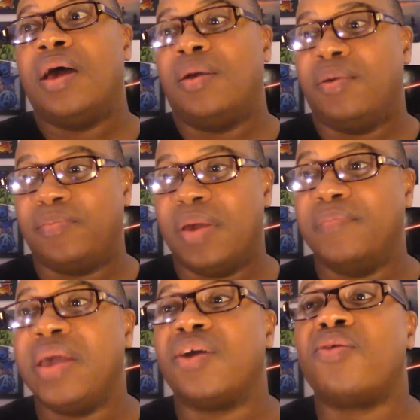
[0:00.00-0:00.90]
It
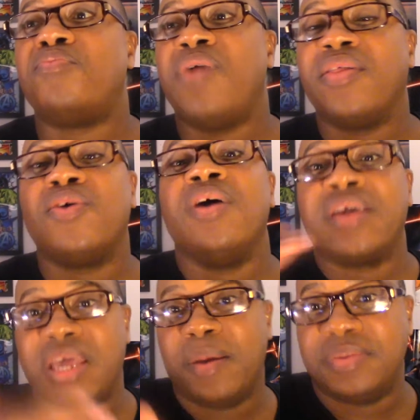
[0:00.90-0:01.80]
made her brother
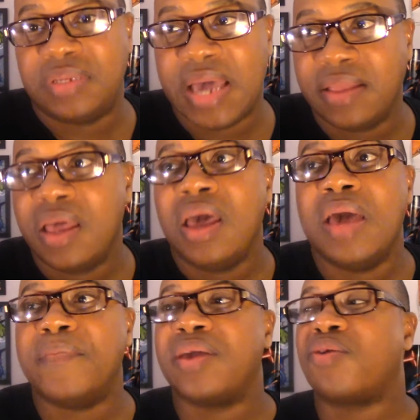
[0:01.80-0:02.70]
get upset,
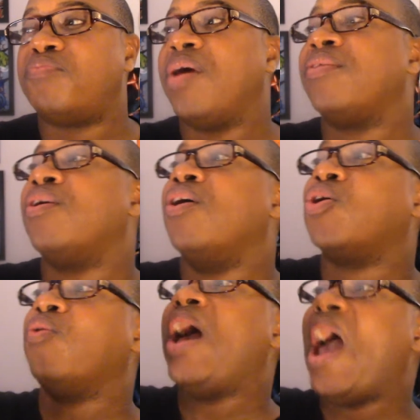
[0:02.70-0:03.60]
and made her brother
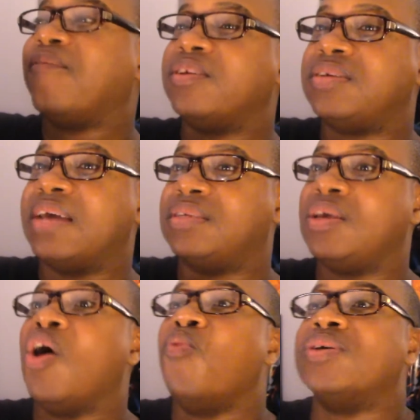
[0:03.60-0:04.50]
go after Jesse,
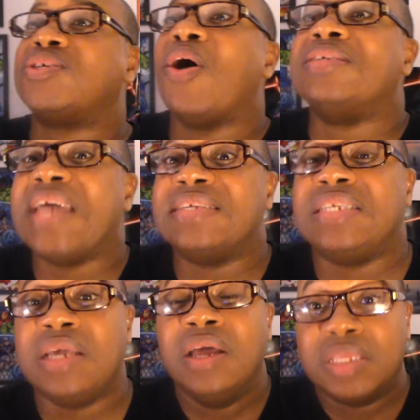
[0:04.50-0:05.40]
which caused
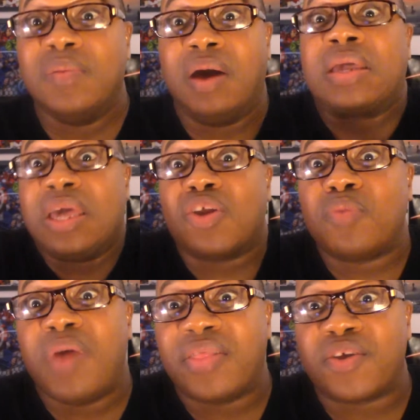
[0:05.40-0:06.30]
Jesse to kill her
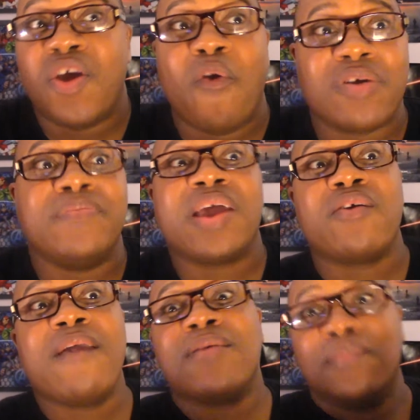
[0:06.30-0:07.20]
brother, which made her
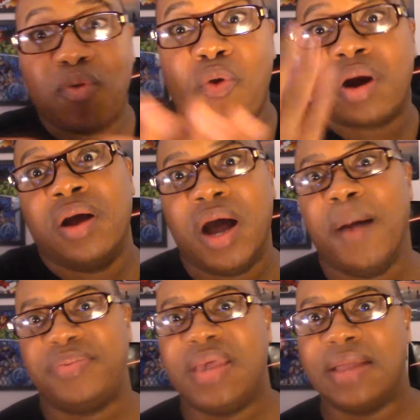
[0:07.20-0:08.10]
even more
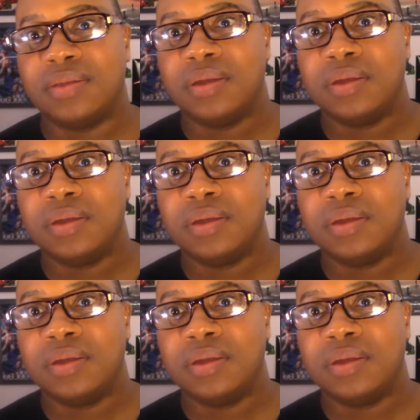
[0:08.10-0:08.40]
upset.